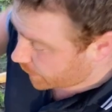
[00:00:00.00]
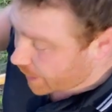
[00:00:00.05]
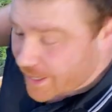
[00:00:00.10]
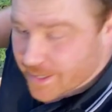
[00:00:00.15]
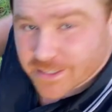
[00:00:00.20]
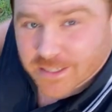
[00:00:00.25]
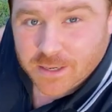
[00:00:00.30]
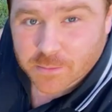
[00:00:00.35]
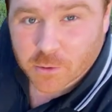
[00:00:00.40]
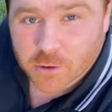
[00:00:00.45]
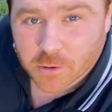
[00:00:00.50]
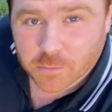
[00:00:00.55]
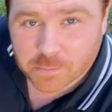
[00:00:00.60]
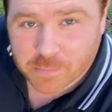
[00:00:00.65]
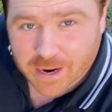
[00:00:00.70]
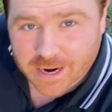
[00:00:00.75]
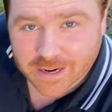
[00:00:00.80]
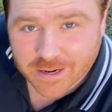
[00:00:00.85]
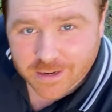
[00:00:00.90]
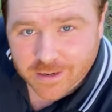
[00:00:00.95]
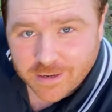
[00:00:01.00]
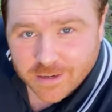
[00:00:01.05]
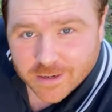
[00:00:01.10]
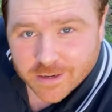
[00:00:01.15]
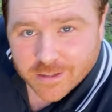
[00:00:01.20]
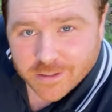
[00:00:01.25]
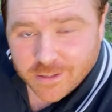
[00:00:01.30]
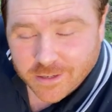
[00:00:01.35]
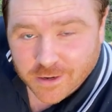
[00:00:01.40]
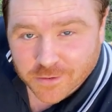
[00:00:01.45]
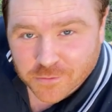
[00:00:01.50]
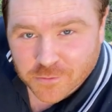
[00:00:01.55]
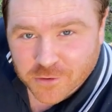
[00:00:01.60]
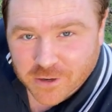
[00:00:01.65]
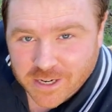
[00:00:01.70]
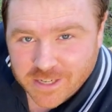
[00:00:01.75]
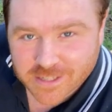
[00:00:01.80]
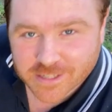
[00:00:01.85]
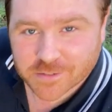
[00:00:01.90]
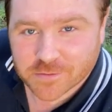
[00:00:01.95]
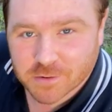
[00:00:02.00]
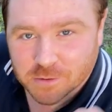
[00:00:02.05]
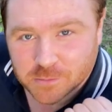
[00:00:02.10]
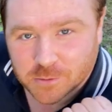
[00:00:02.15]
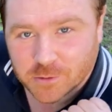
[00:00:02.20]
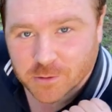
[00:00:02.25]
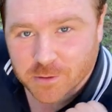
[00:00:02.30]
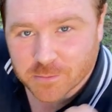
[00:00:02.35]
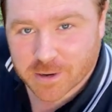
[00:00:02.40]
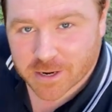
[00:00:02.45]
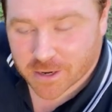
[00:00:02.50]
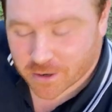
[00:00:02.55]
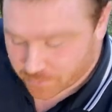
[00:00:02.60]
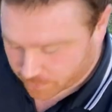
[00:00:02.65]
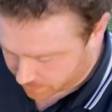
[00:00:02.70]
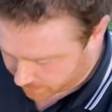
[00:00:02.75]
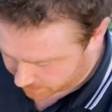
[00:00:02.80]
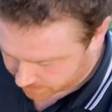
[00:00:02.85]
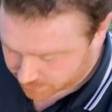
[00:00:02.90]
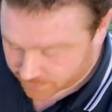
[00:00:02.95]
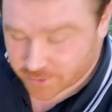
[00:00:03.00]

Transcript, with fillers: And actually, I'm on a bank that I've created from all the meadow work.